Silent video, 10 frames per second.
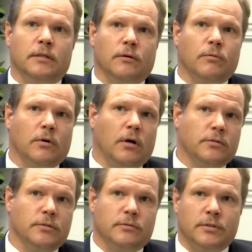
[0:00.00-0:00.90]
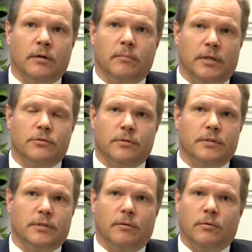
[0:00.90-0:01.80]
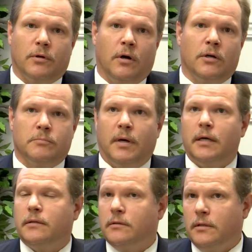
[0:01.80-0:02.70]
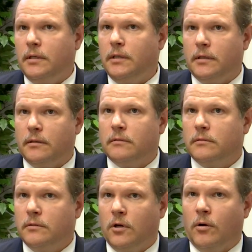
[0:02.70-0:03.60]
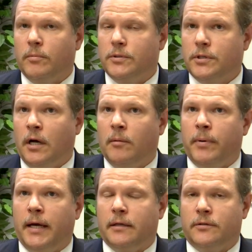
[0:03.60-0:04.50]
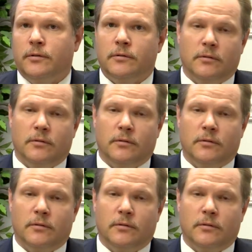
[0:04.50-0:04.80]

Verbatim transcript: then there were also some injuries that were caused by the garbage compactor,